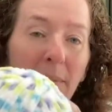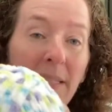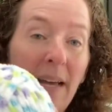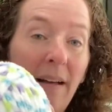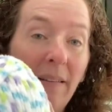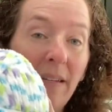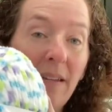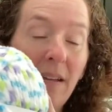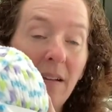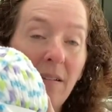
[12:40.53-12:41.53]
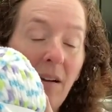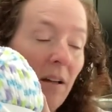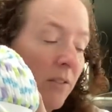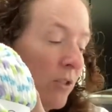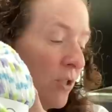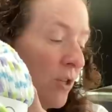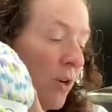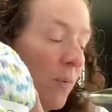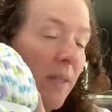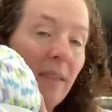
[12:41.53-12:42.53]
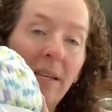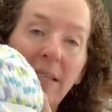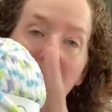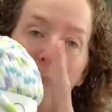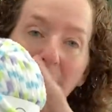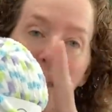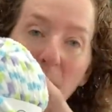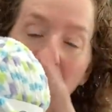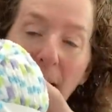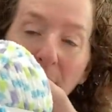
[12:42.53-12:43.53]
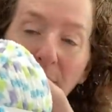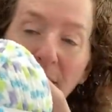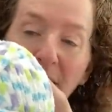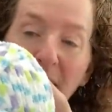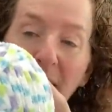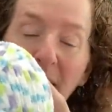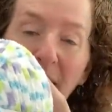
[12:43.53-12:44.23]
solid colors to go with this, but they were out of stock